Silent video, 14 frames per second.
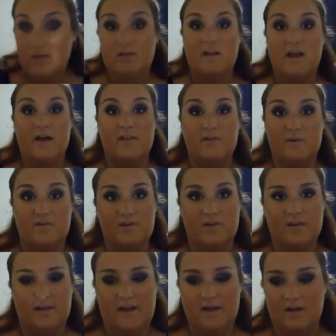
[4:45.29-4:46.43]
Now that we've done
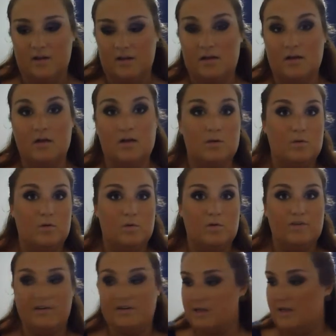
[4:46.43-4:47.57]
that, we move
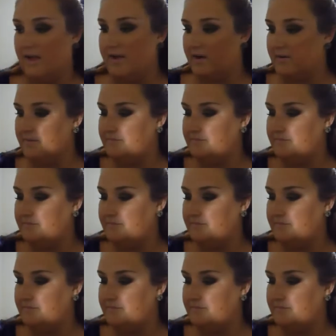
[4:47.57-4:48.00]
on to liner.